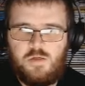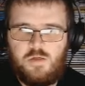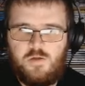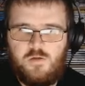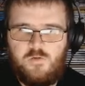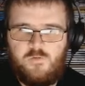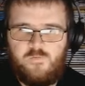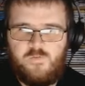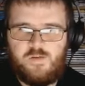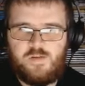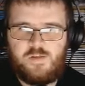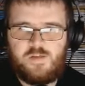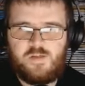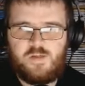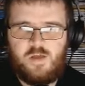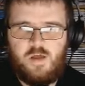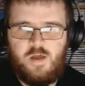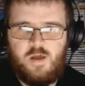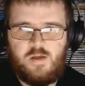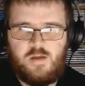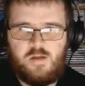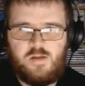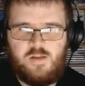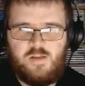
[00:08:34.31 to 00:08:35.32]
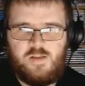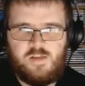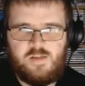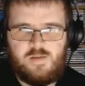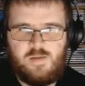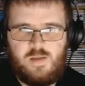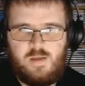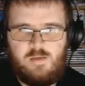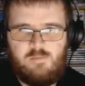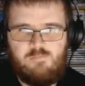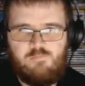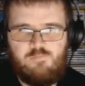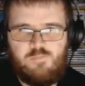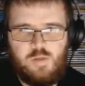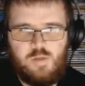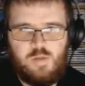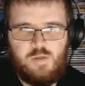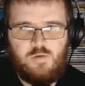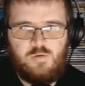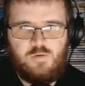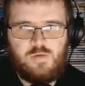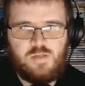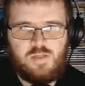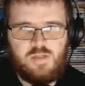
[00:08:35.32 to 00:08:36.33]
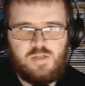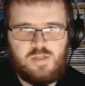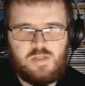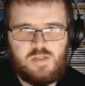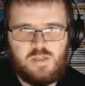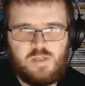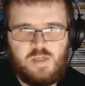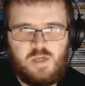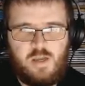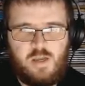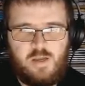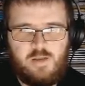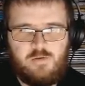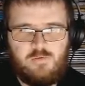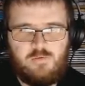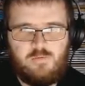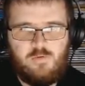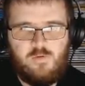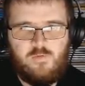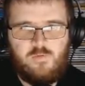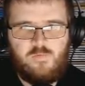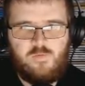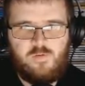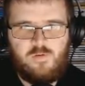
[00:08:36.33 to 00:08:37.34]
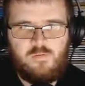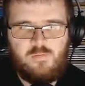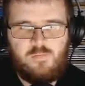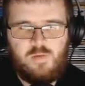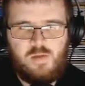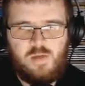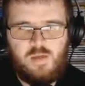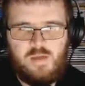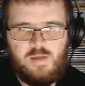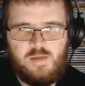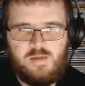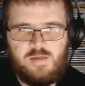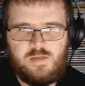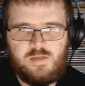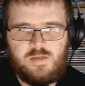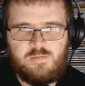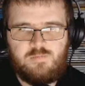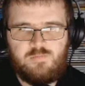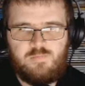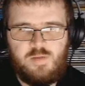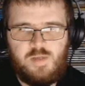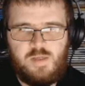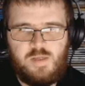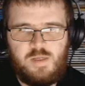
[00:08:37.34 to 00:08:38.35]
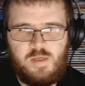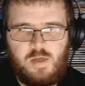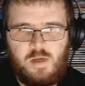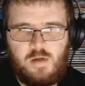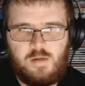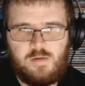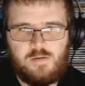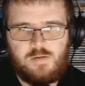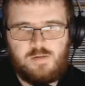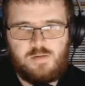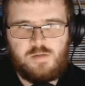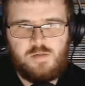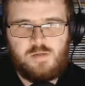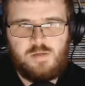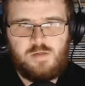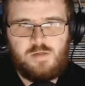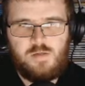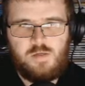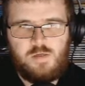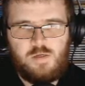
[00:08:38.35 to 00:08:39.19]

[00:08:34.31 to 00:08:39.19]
The darkness that imbues inside all of them is beyond